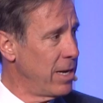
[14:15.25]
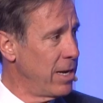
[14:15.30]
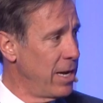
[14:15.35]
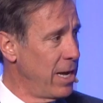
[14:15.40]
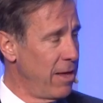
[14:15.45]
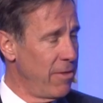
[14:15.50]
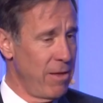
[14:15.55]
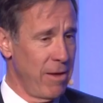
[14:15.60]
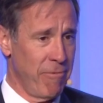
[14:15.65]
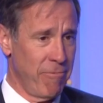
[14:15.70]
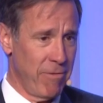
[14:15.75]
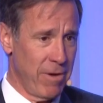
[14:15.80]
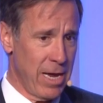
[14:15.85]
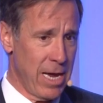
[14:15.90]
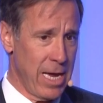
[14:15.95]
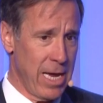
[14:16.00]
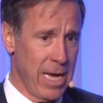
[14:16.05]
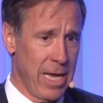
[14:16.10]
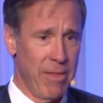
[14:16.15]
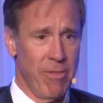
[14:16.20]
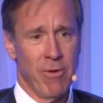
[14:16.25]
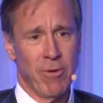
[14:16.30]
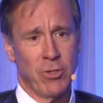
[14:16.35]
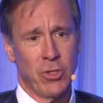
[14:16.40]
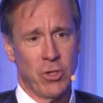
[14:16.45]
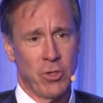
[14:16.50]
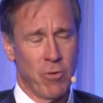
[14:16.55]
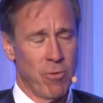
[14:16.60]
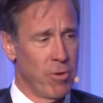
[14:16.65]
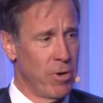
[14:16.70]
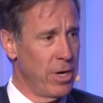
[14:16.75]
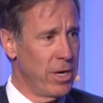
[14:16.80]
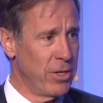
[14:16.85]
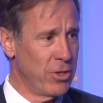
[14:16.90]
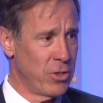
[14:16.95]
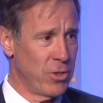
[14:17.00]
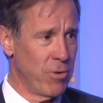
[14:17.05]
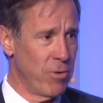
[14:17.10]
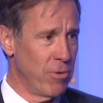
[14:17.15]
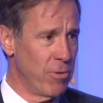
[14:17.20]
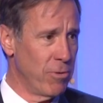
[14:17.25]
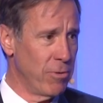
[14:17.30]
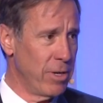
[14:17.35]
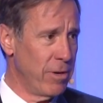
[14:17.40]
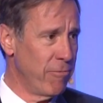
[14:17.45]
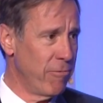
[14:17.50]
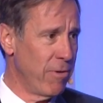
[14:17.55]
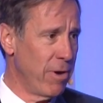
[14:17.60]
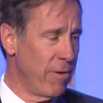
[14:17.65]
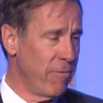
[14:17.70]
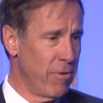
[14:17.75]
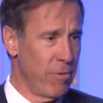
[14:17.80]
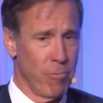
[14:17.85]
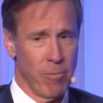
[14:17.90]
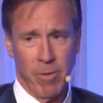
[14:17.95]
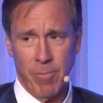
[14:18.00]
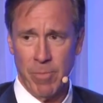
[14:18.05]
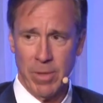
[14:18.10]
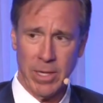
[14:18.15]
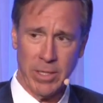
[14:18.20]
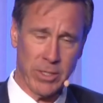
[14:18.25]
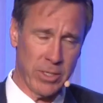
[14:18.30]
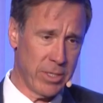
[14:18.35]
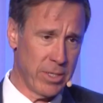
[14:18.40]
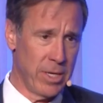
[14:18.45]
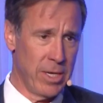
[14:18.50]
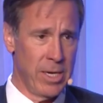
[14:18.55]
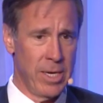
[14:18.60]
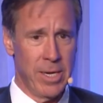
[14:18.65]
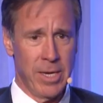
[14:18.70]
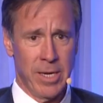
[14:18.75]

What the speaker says: and they fly in. Their story is told in front of a room that's,